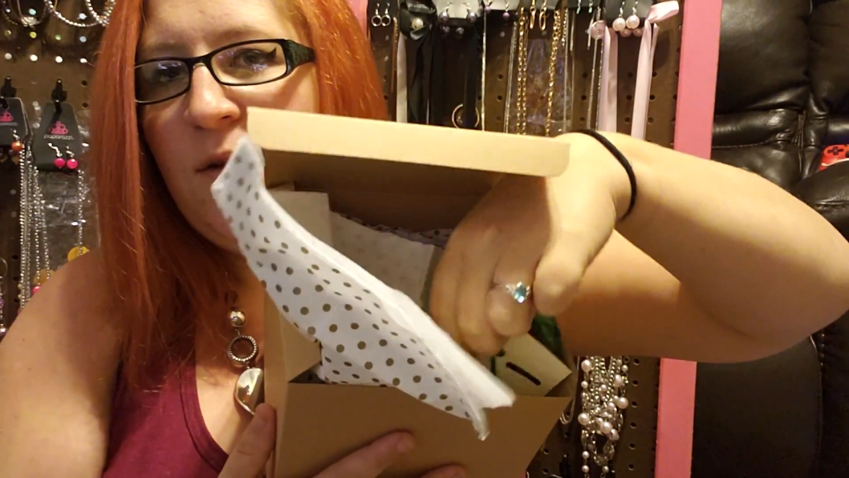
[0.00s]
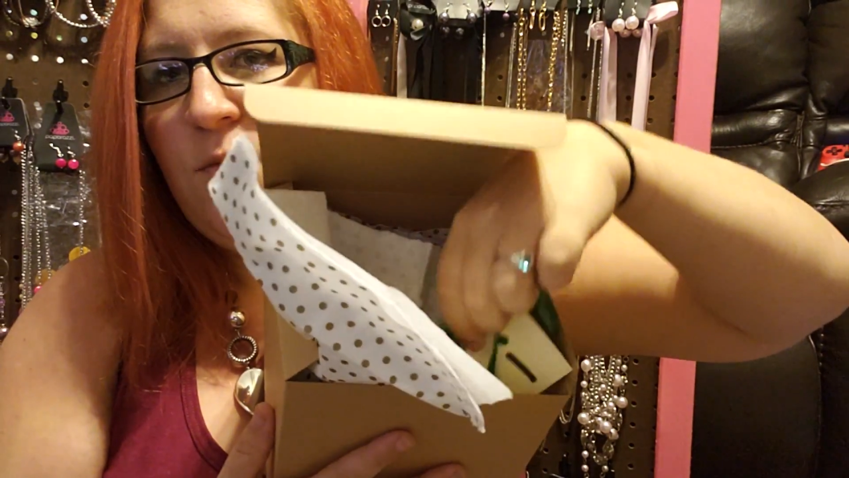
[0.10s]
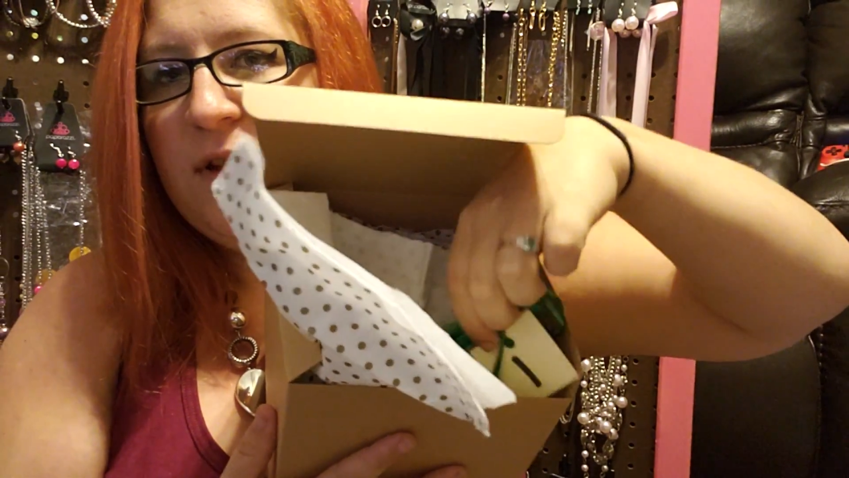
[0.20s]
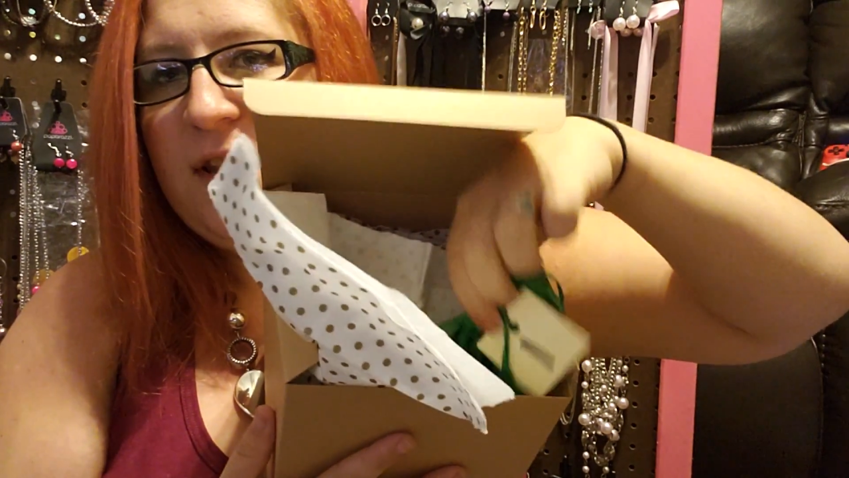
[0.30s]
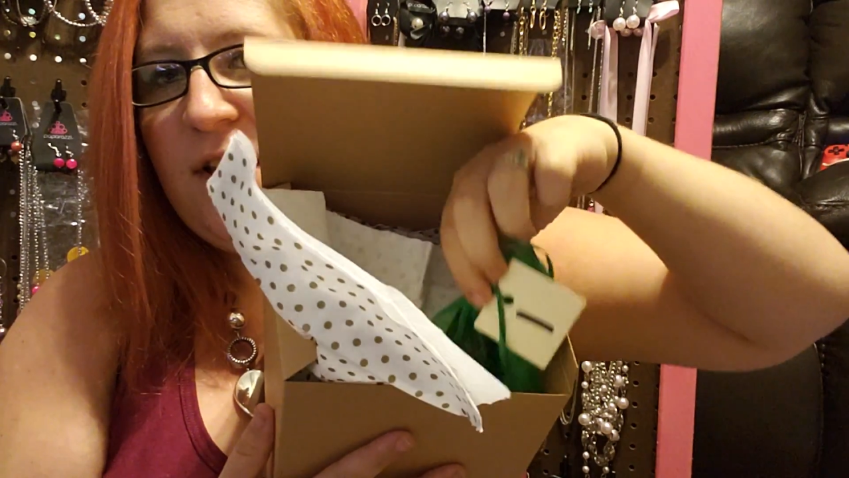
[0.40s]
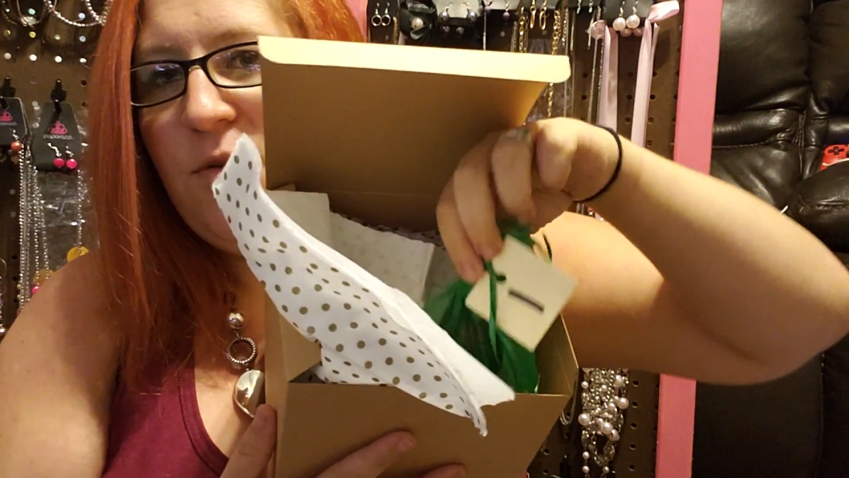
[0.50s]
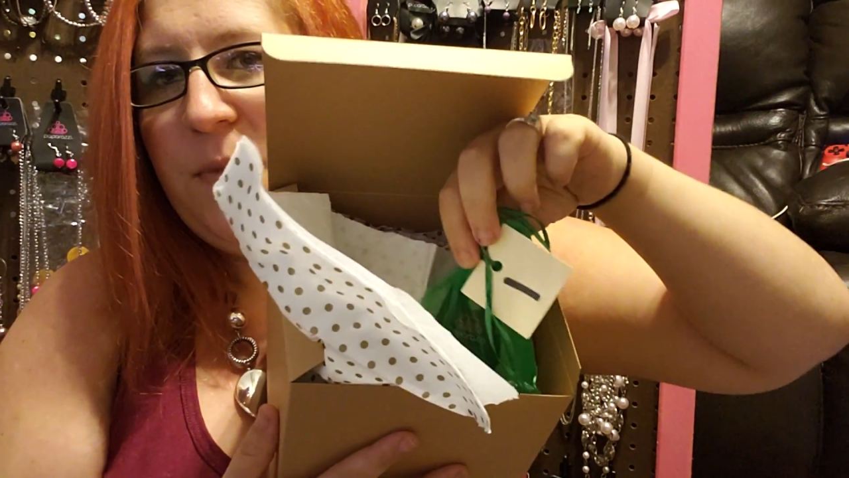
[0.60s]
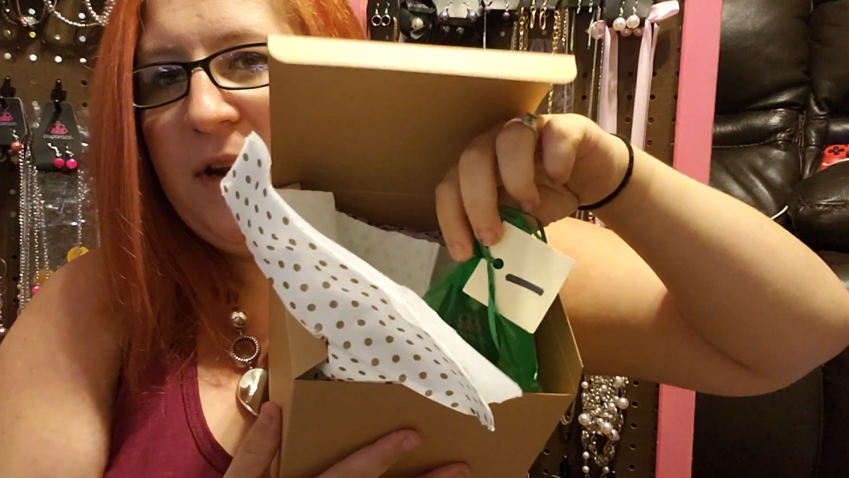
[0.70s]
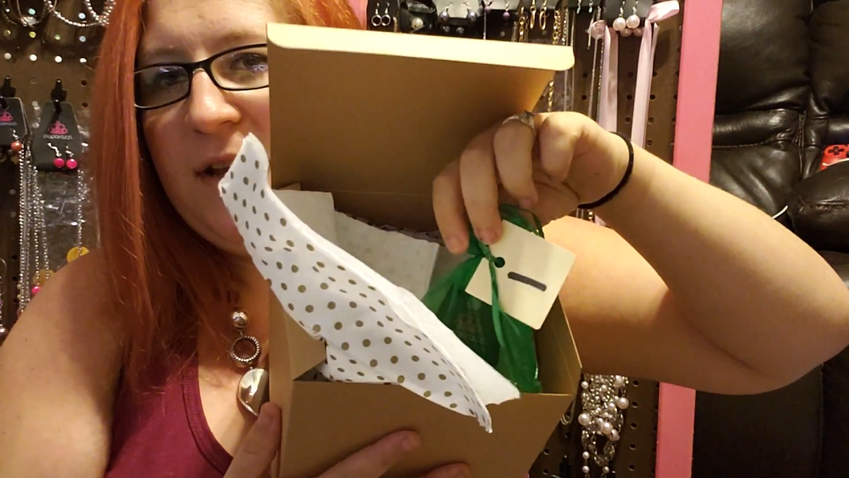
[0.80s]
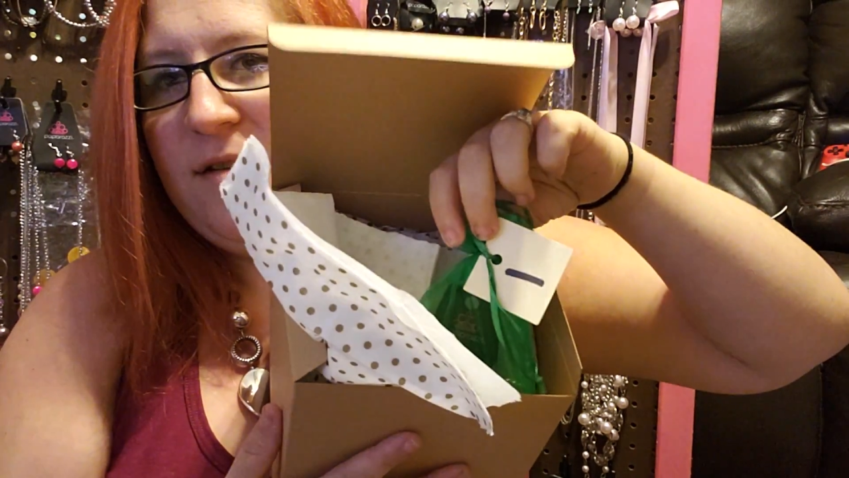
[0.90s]
When they
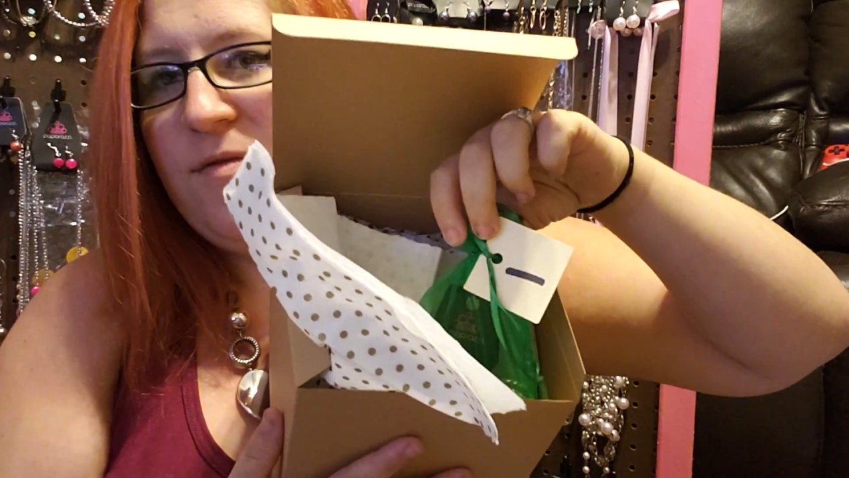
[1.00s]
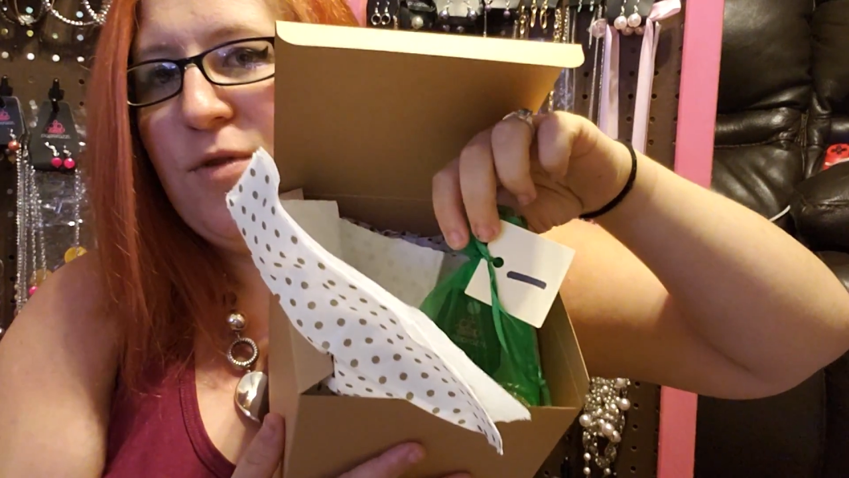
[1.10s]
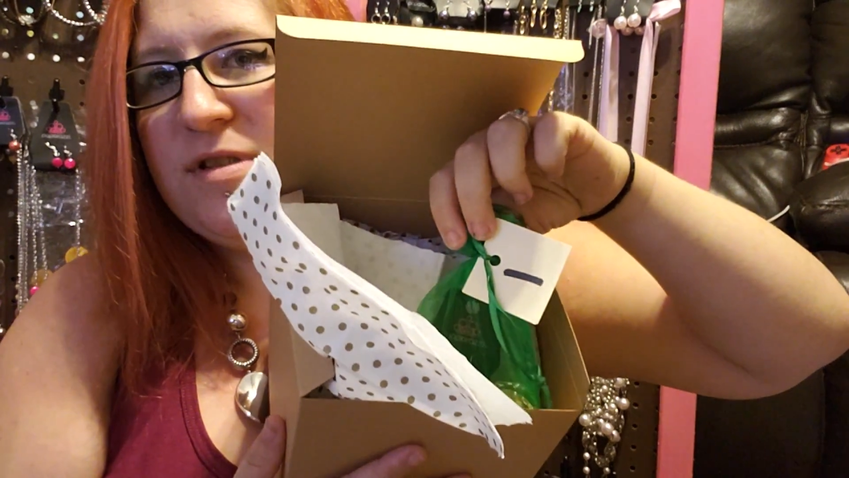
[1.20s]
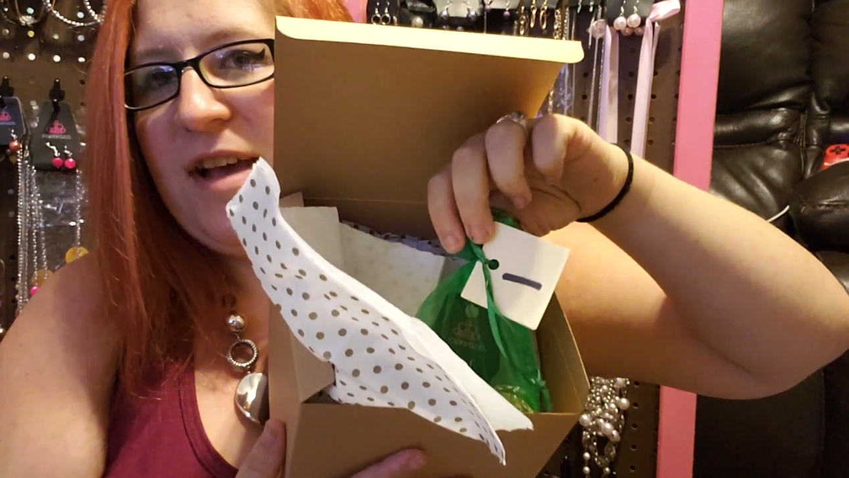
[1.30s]
open it, of course